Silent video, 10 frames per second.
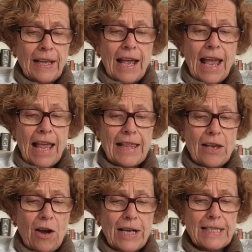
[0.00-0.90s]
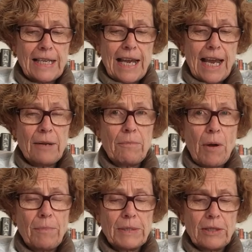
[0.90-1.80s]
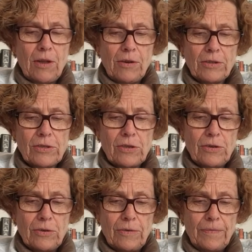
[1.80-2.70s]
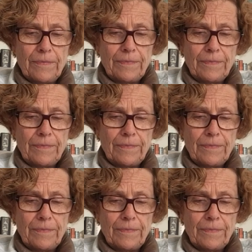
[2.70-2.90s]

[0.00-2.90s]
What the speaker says: and the ITN popped along too.